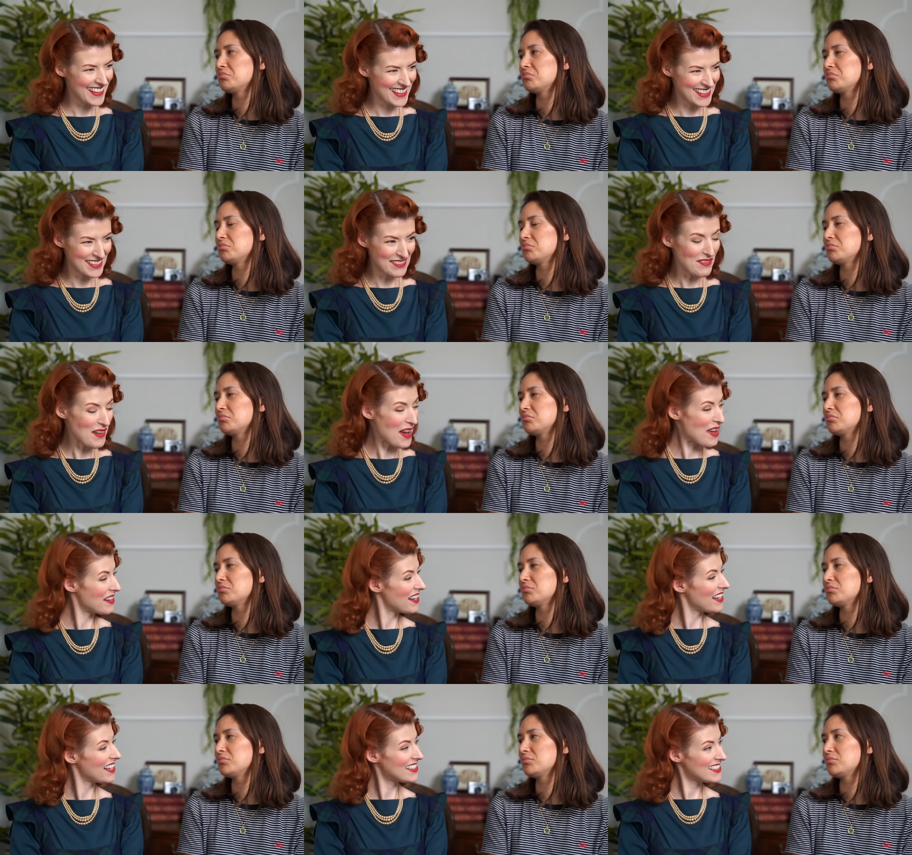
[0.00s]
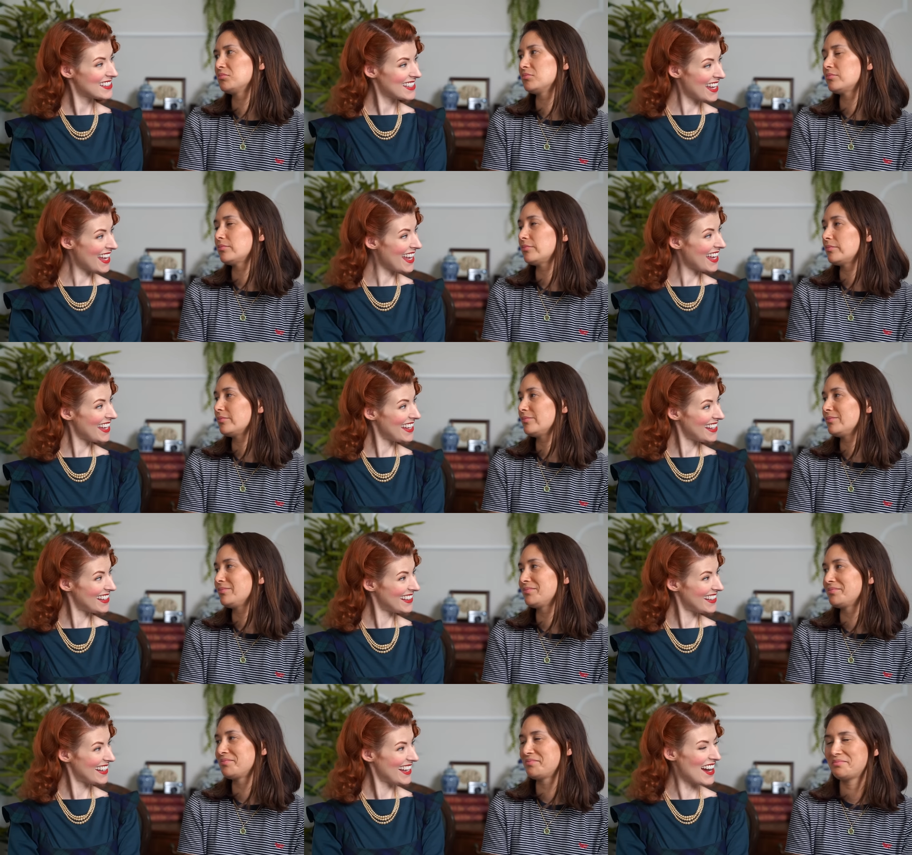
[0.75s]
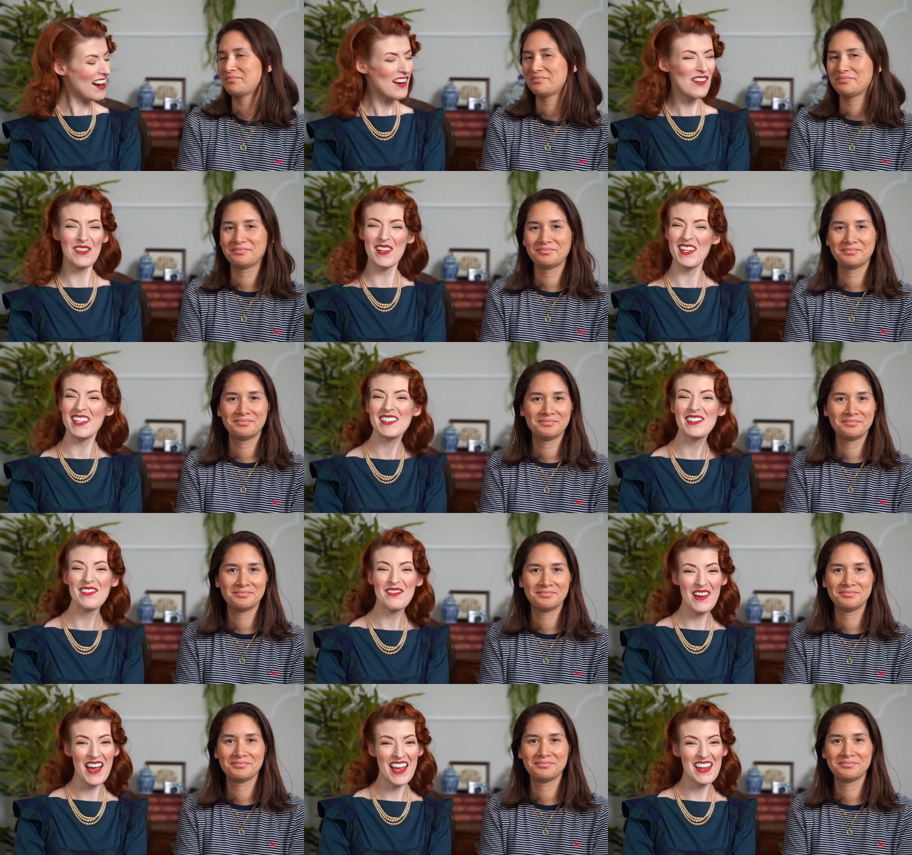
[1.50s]
Speaker 1: he's way, is he? Oh,
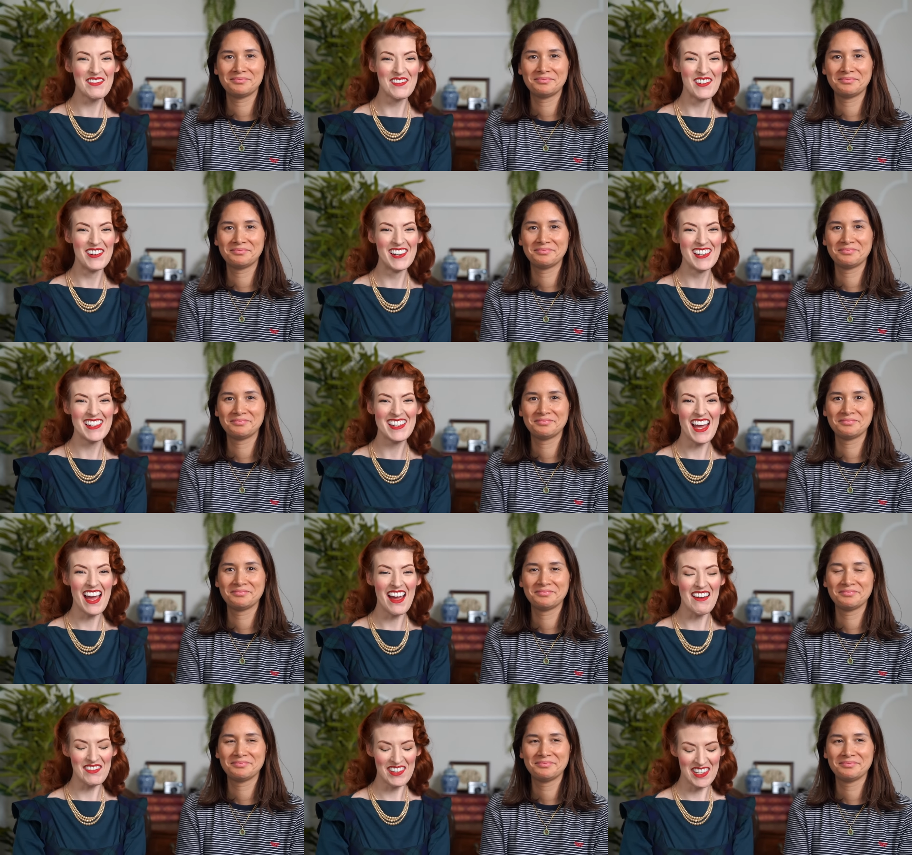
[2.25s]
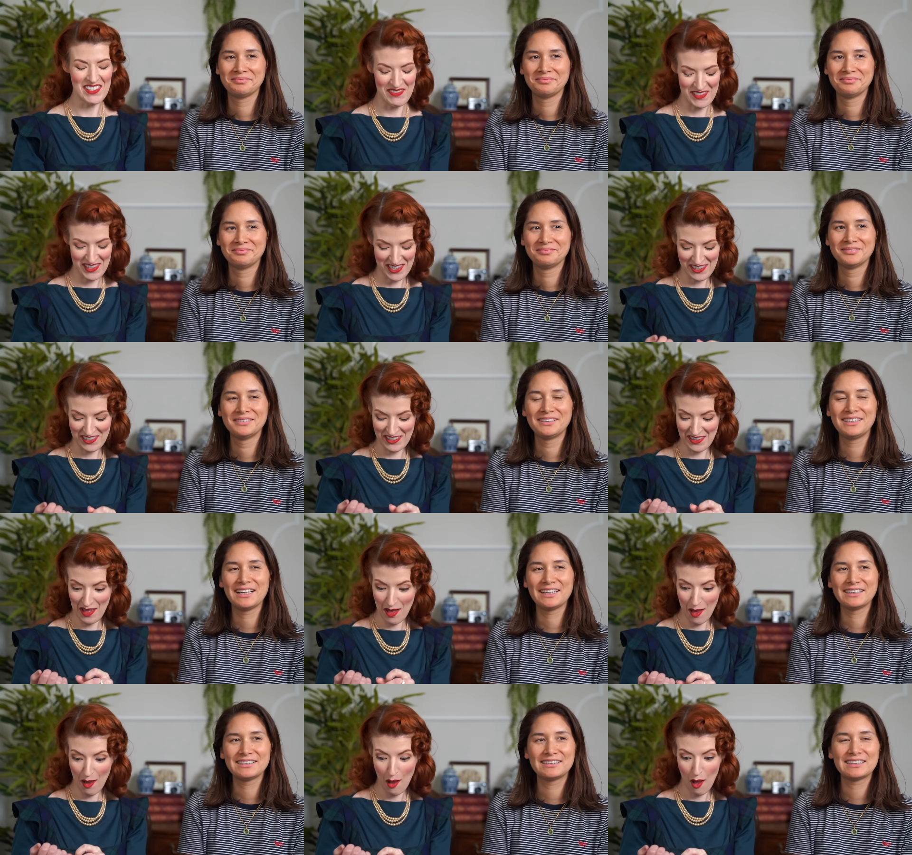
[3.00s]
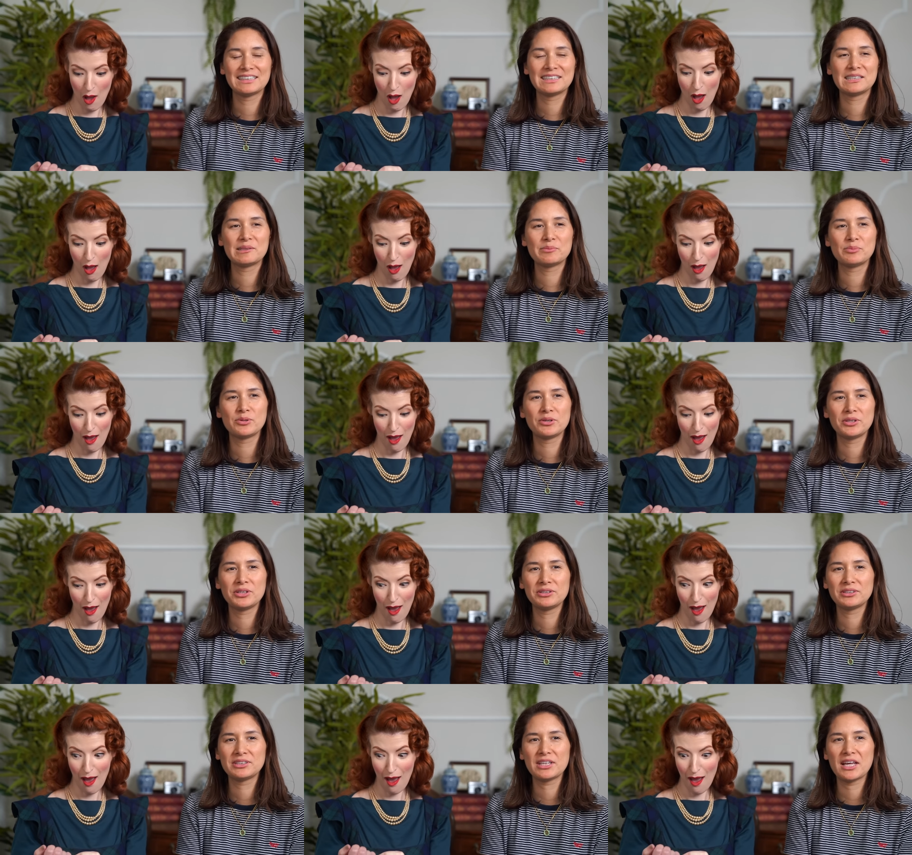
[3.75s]
he's way more adaptable. Yes, says the boy who's